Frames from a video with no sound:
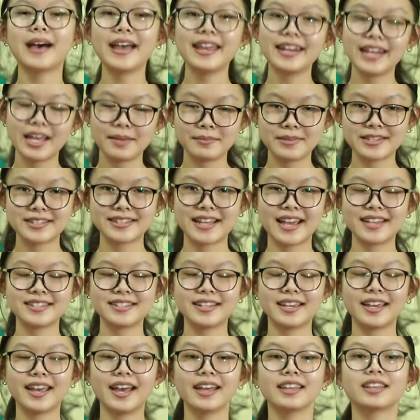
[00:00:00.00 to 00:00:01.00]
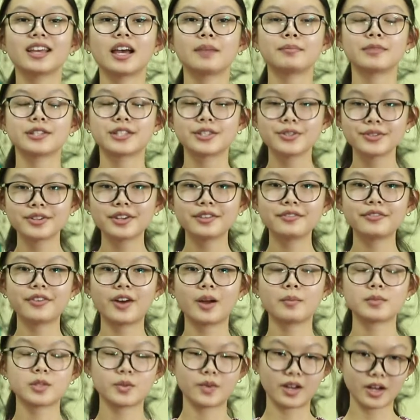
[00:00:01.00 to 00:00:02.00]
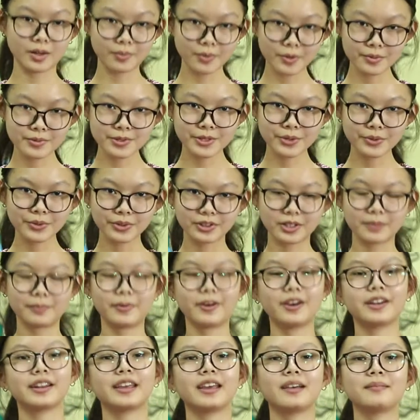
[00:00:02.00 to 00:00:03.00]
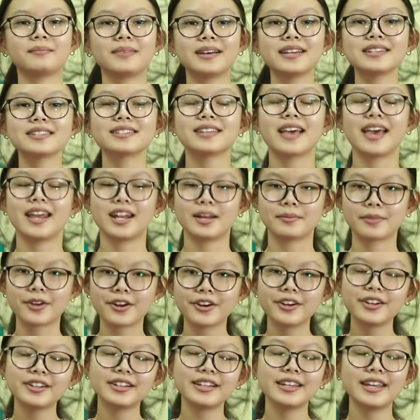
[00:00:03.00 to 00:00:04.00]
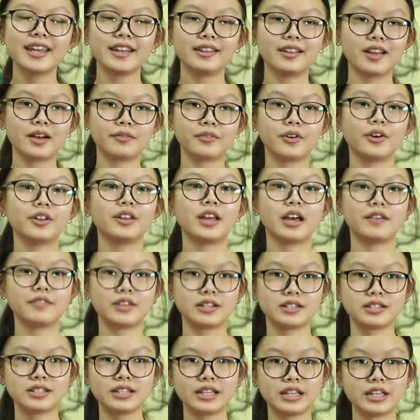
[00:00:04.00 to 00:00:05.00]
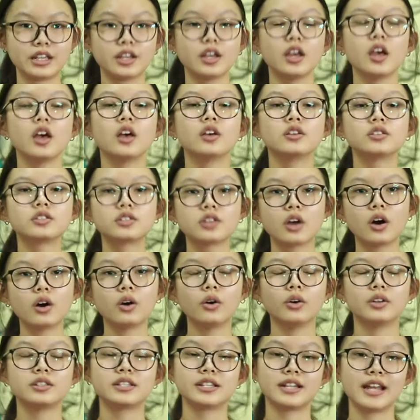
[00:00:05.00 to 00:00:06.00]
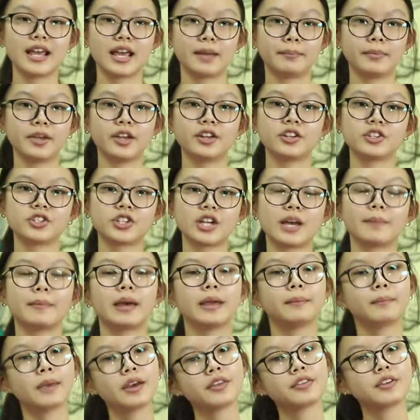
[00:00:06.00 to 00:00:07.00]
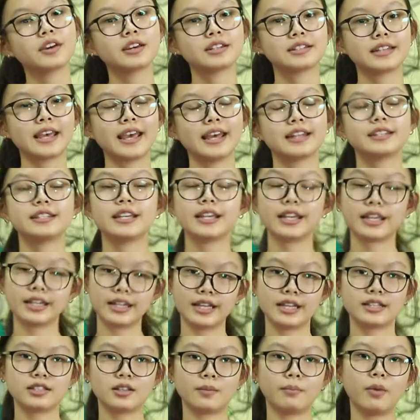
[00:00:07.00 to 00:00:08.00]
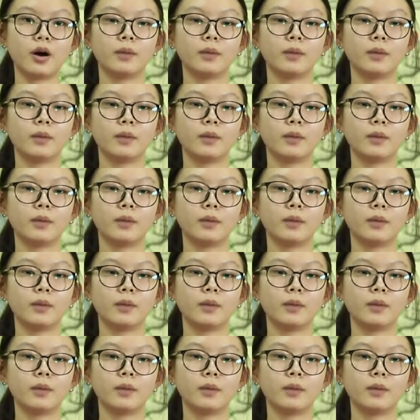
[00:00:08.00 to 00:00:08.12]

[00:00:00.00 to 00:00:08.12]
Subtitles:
my name is Seakgech. I'm a student from Suvarnabhumi School, Tepon campus, and I'm currently in level 11C. So today I'm here to share my methods and techniques in